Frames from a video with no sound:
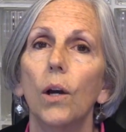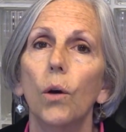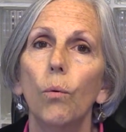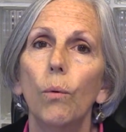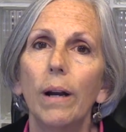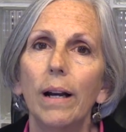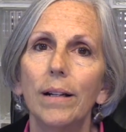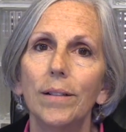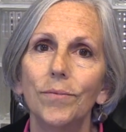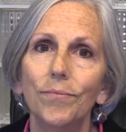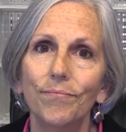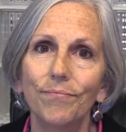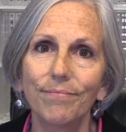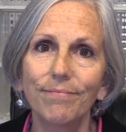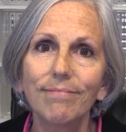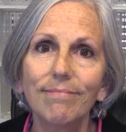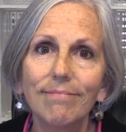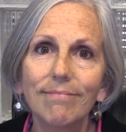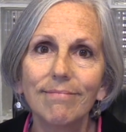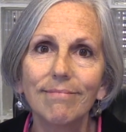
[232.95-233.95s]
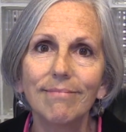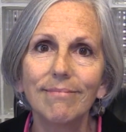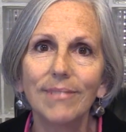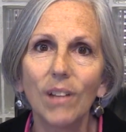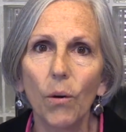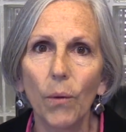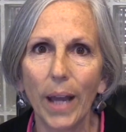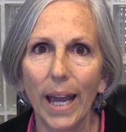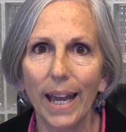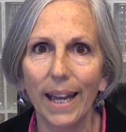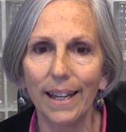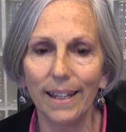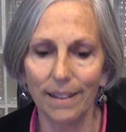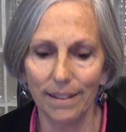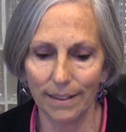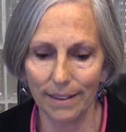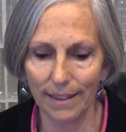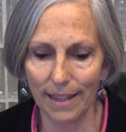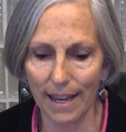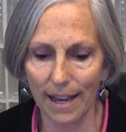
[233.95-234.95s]
Well,
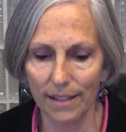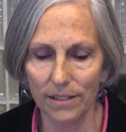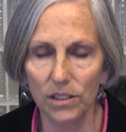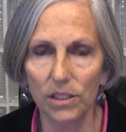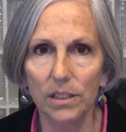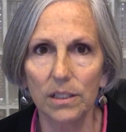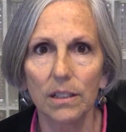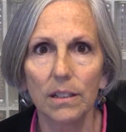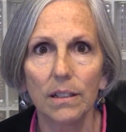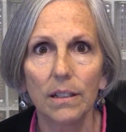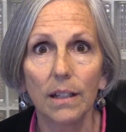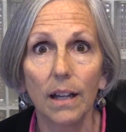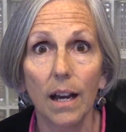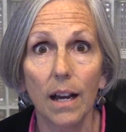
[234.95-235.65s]
okay, that's